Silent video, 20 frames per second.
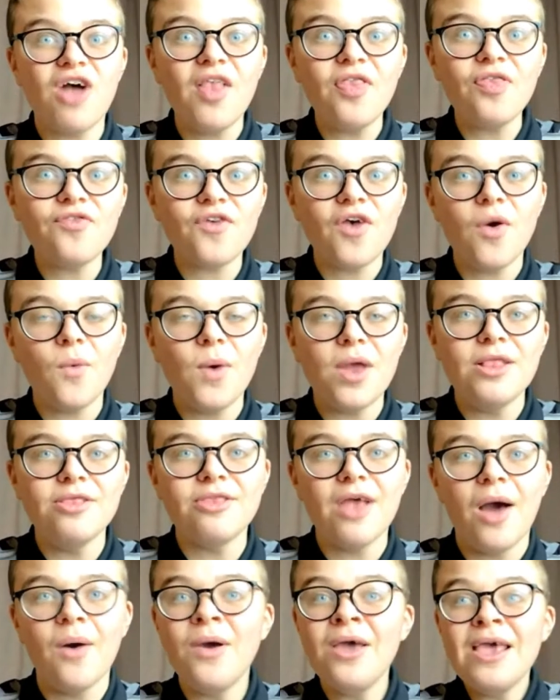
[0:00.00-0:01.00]
transfer
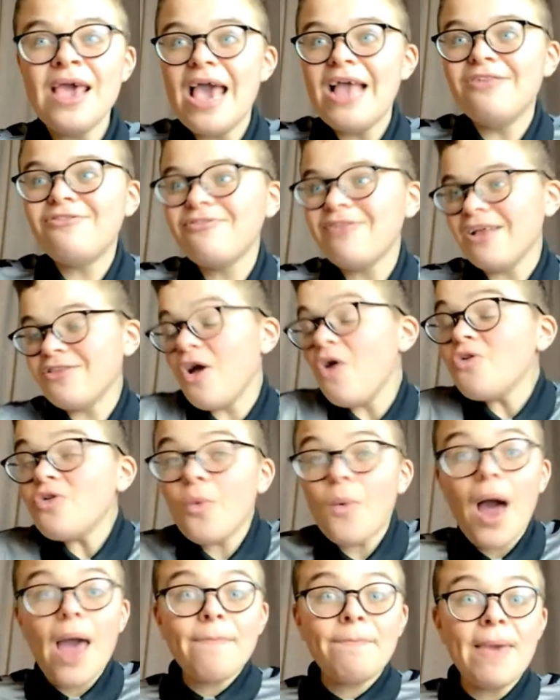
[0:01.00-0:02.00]
window. I don't
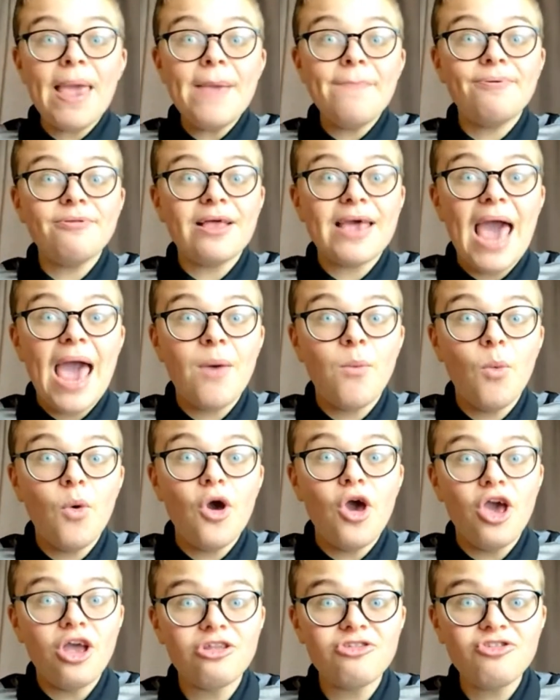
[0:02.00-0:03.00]
know why people are getting
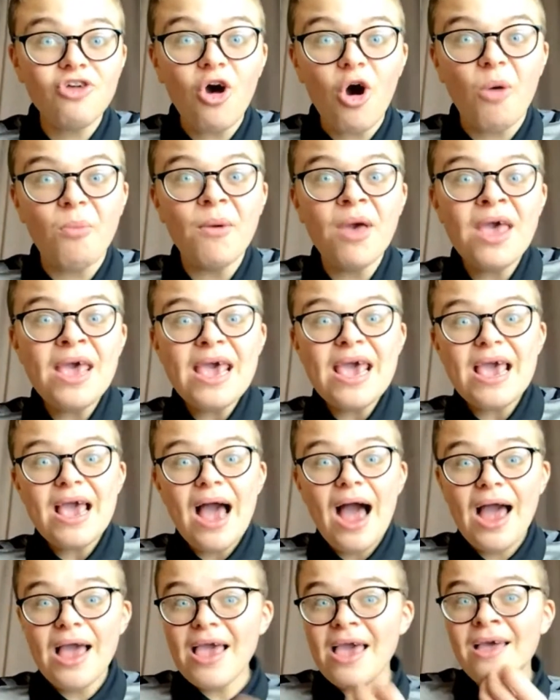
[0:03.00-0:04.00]
worked up.
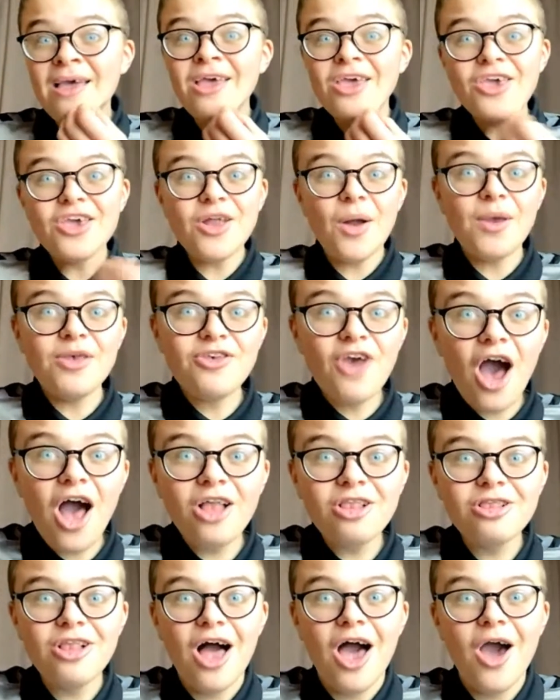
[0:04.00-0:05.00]
He's
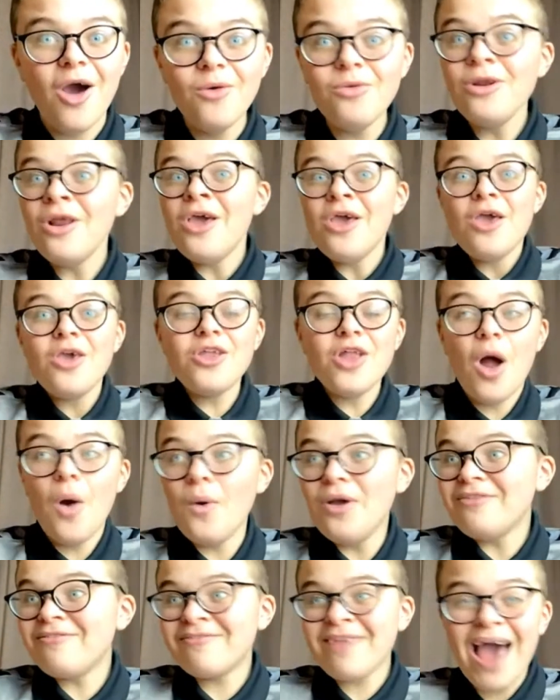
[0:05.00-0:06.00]
got a low.
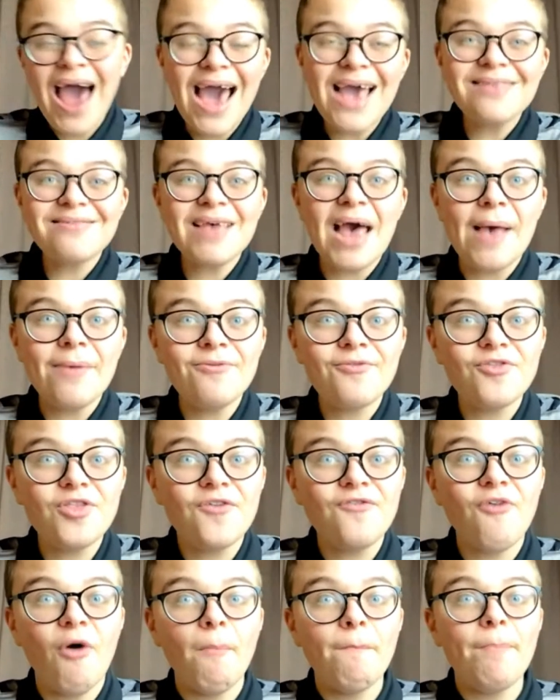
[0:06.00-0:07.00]
It's tight time for the
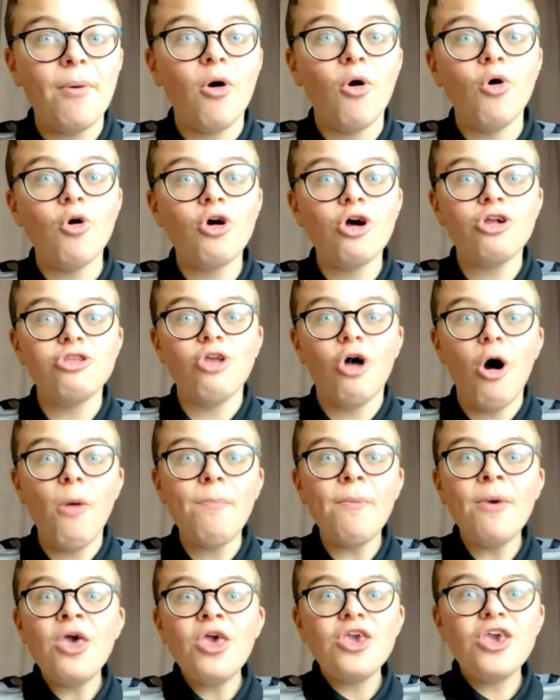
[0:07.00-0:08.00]
football
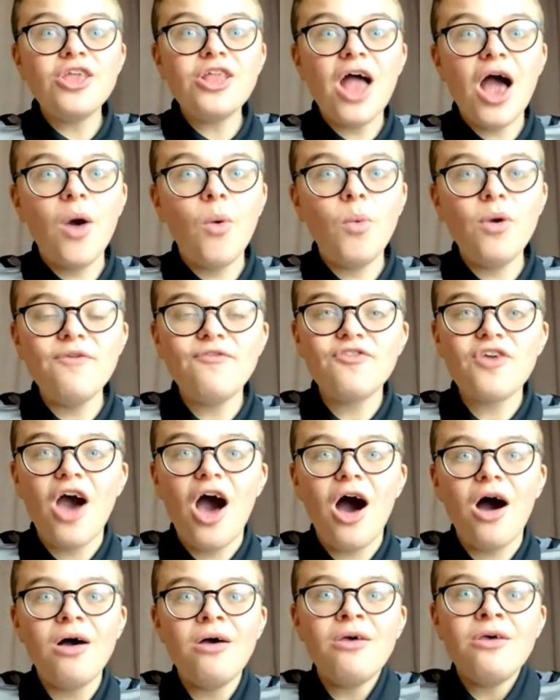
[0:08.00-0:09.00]
club. We've
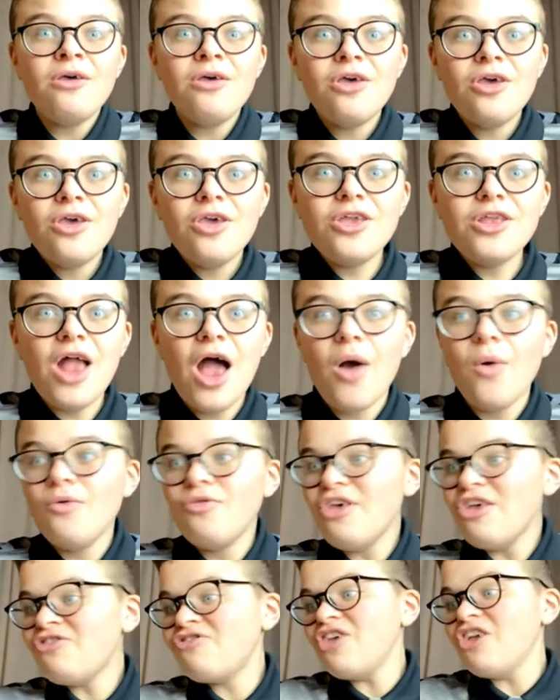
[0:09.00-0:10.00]
got,
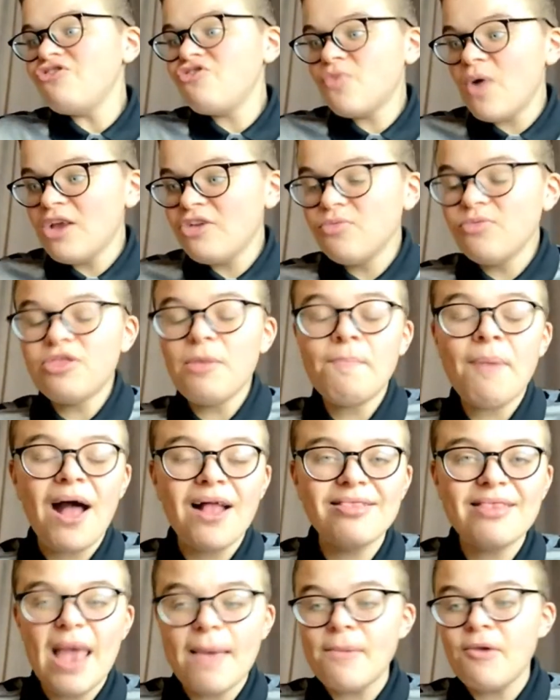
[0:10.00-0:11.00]
this situation with the
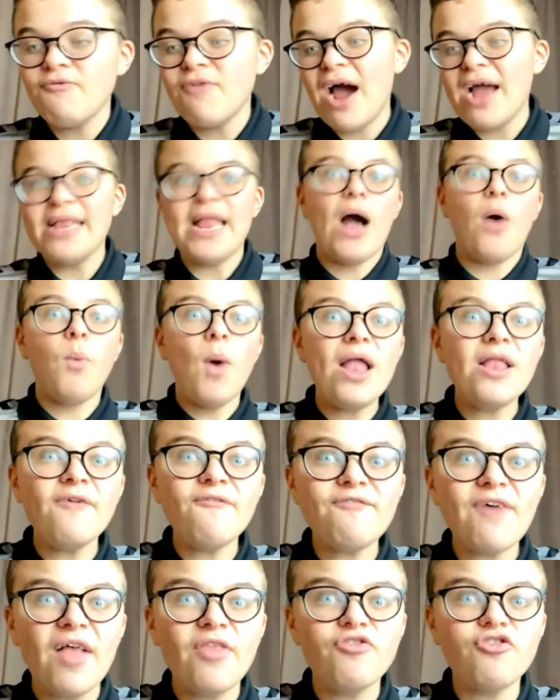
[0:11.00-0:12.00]
pandemic right now. When
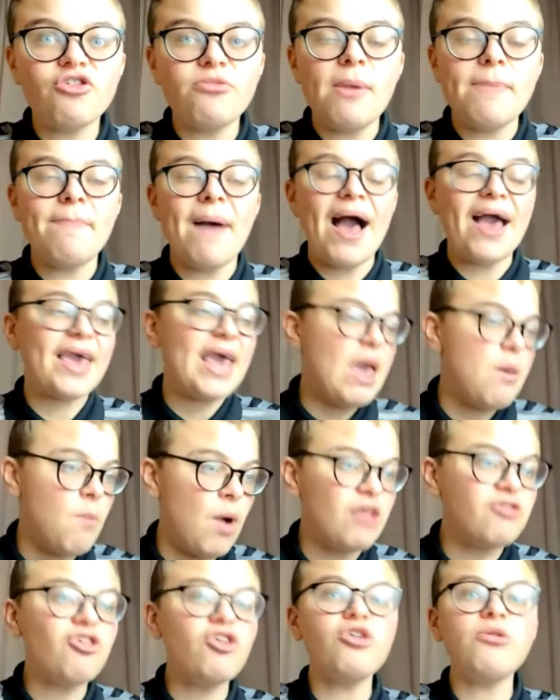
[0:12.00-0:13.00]
are fans going to be back in?
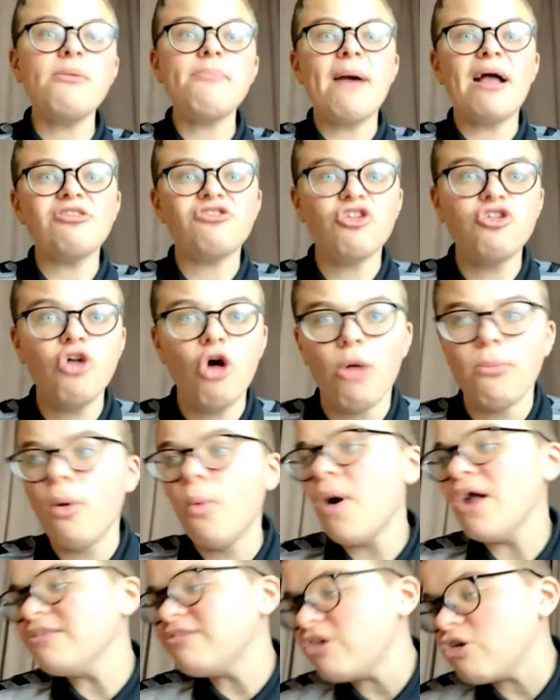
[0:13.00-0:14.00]
When's it going to be back to
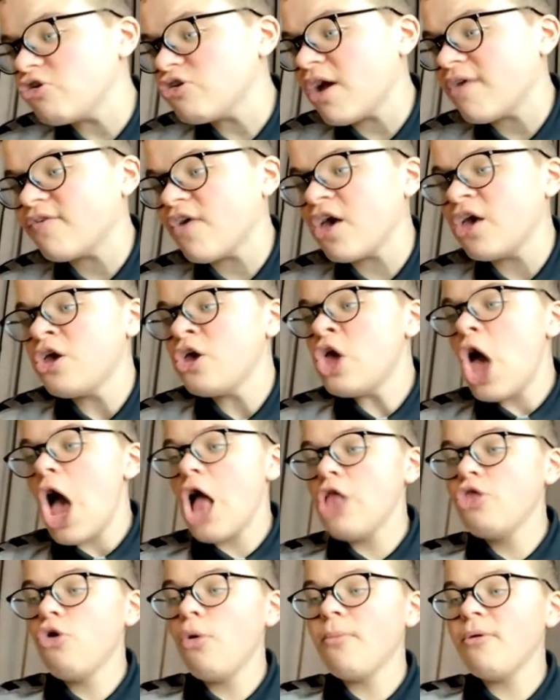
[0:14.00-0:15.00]
normal? When's it going to have
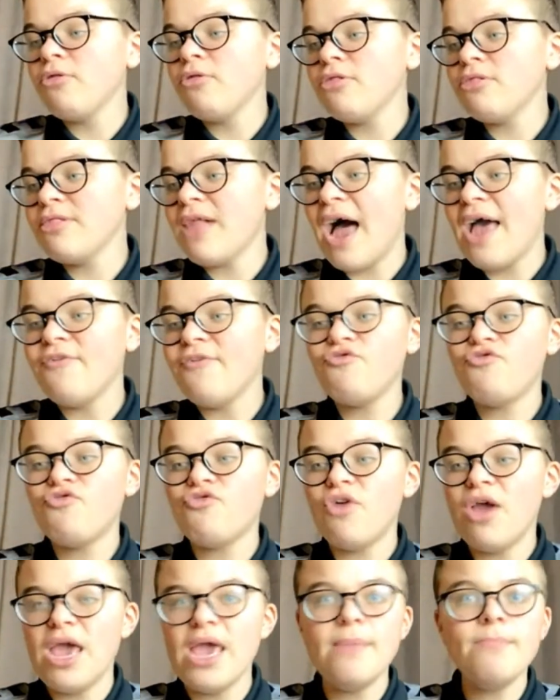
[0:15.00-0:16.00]
a normal live
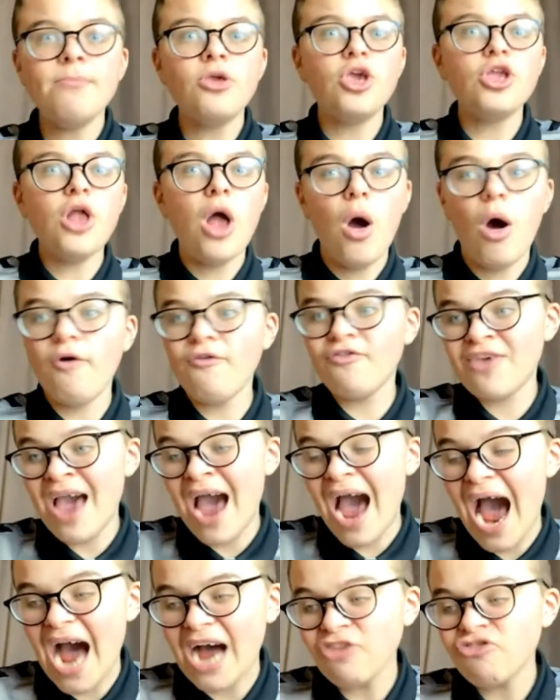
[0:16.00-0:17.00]
stream, of
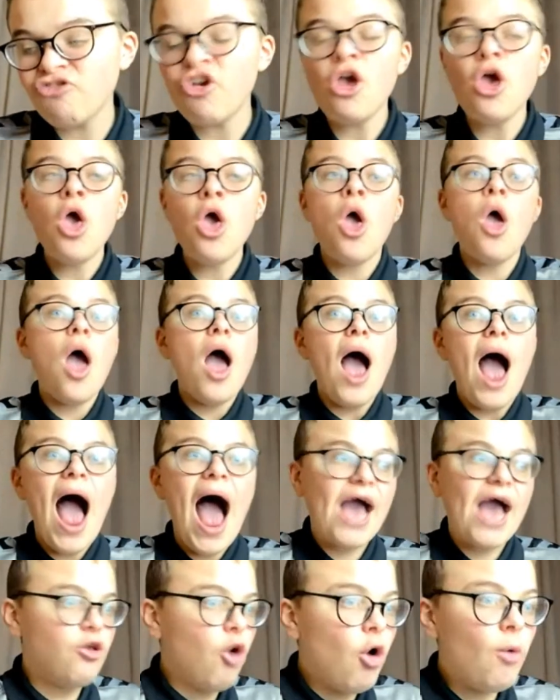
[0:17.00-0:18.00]
cash?
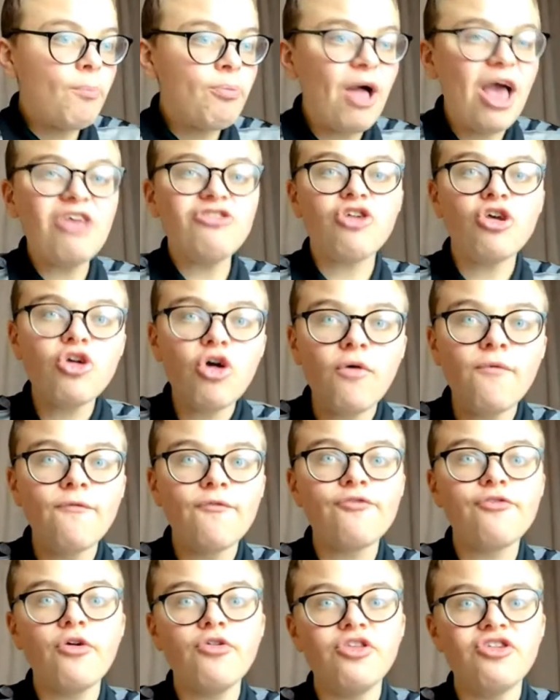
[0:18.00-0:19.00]
Our young players come
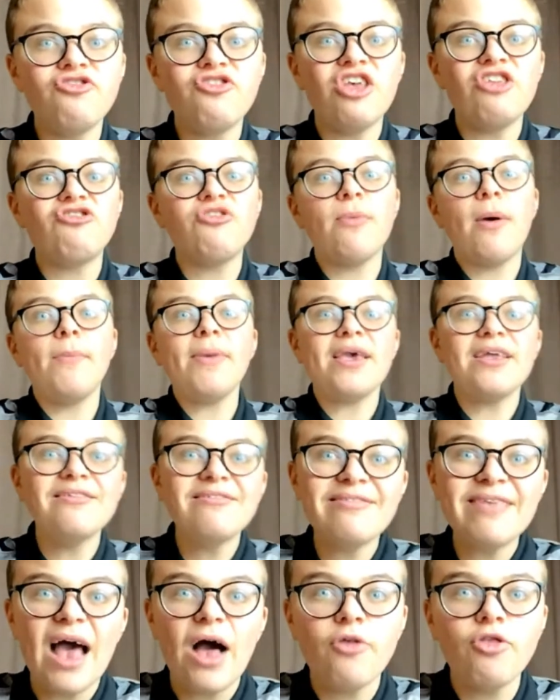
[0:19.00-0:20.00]
through the system and we can
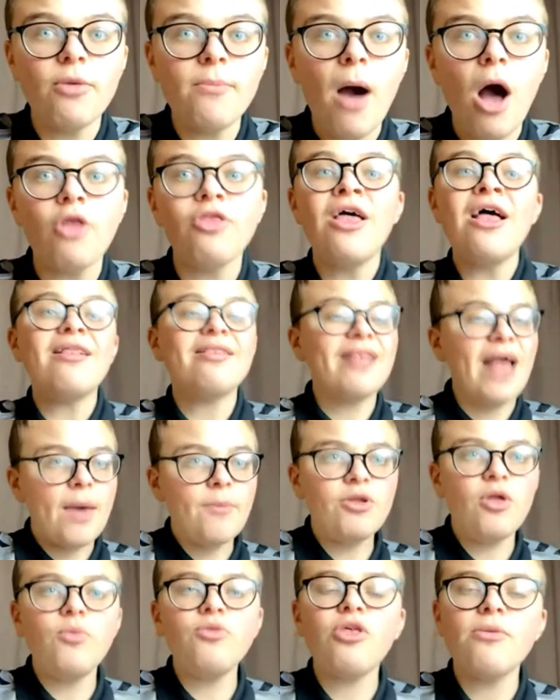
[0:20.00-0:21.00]
sell them on, like
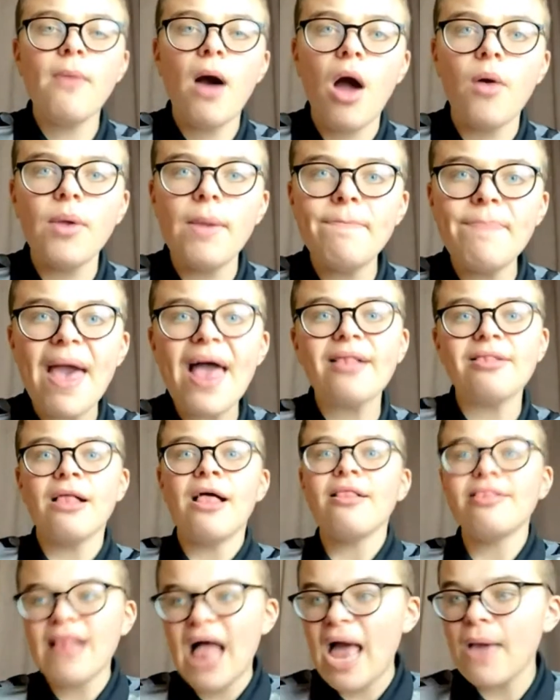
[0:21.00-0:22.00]
we did with Amari
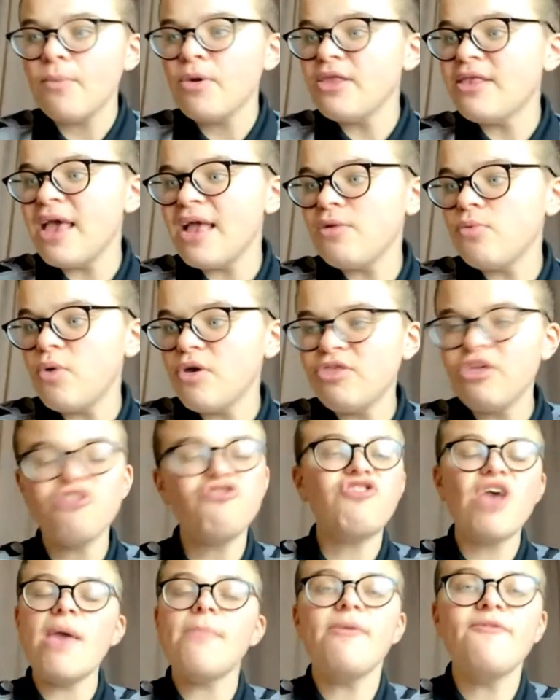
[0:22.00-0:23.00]
Bell, like we did with
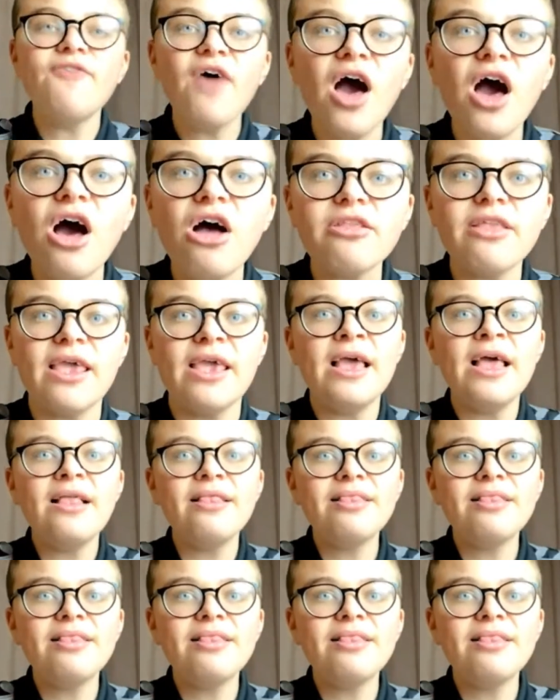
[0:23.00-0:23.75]
Jamie Vardy,